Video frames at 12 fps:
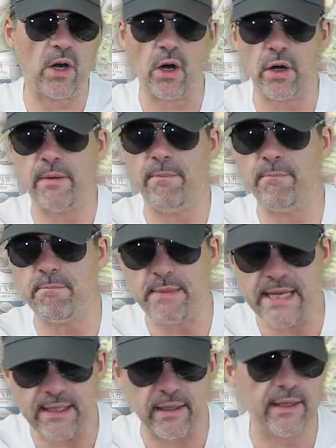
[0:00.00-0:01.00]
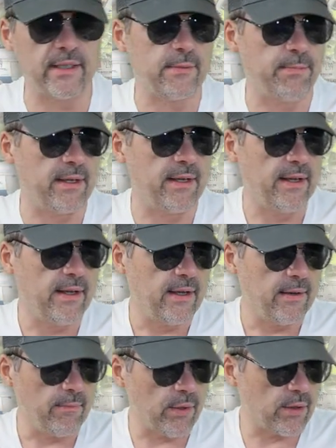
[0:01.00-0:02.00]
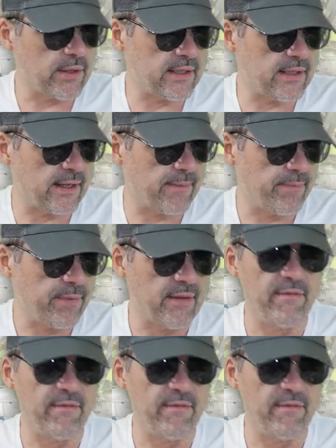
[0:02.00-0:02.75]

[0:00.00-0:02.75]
aren't meatless, but most uh,